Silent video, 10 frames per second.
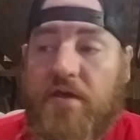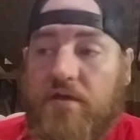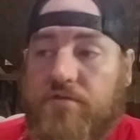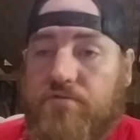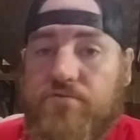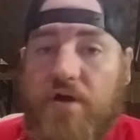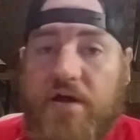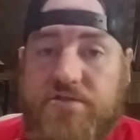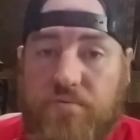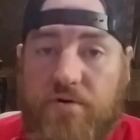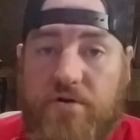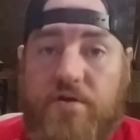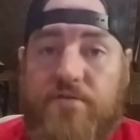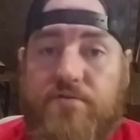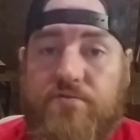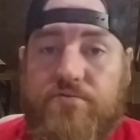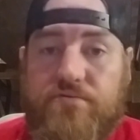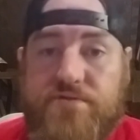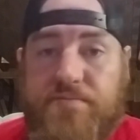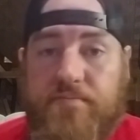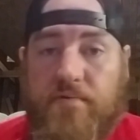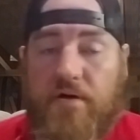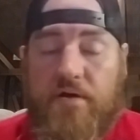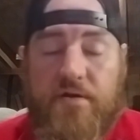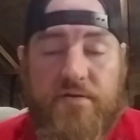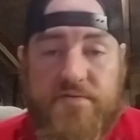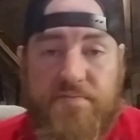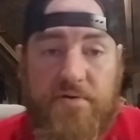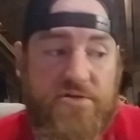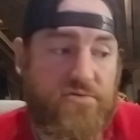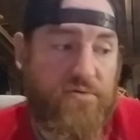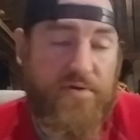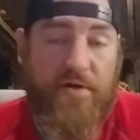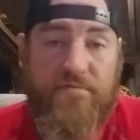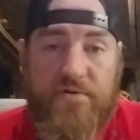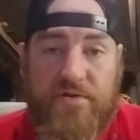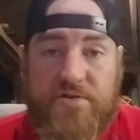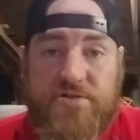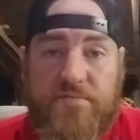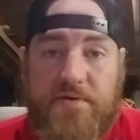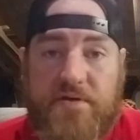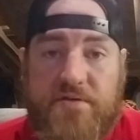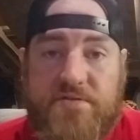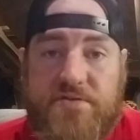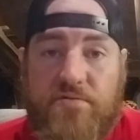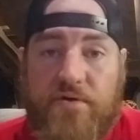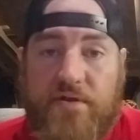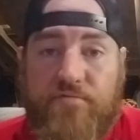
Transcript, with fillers: through God's word and through uh, spiritual recovery literature because you know what?